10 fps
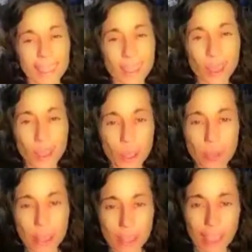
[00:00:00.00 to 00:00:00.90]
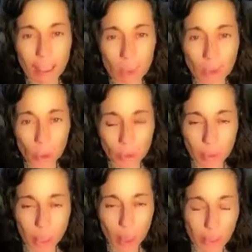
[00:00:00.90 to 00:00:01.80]
So because I have Peru in
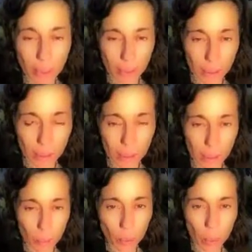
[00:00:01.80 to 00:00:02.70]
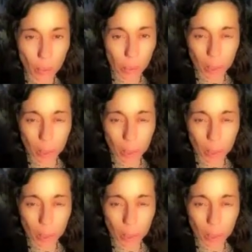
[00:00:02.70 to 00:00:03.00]
my heart, I think it can work.